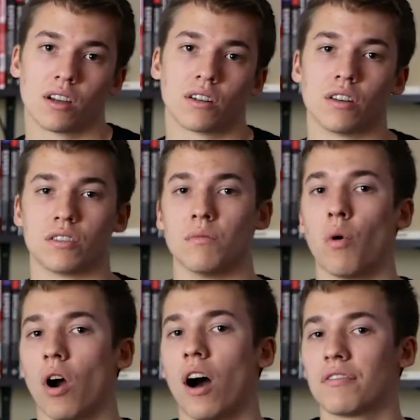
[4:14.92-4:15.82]
Because the
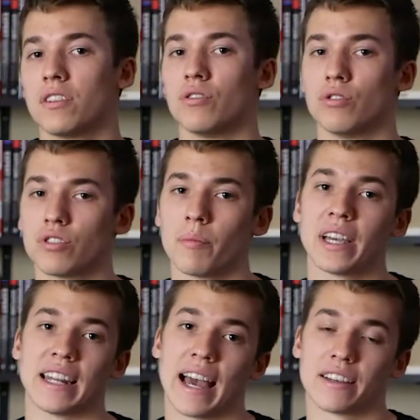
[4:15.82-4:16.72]
more often you do
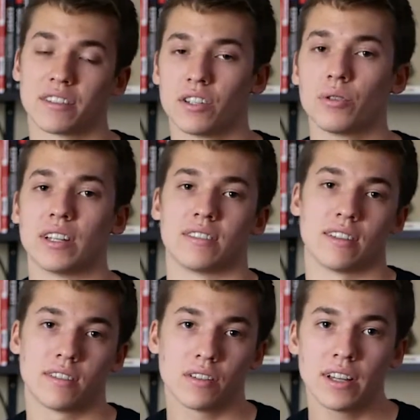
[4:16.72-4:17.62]
something and execute
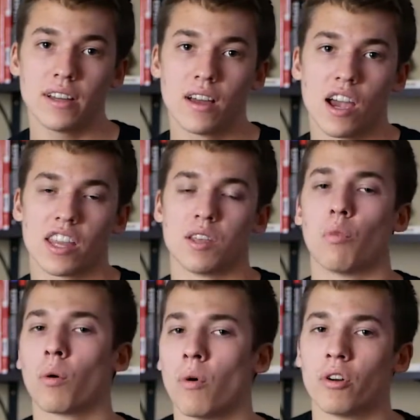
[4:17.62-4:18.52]
consistently, the
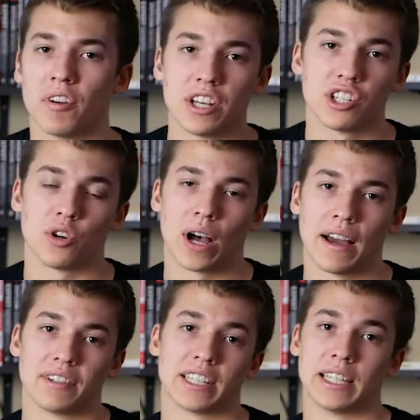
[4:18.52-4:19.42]
more motivation you'll
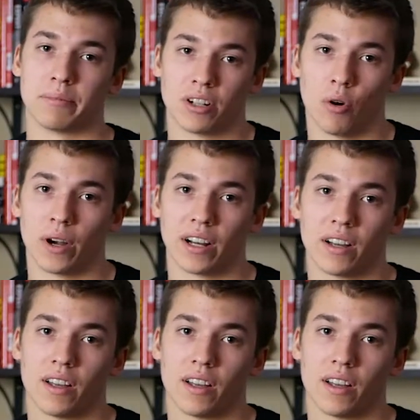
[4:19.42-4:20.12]
have to keep going.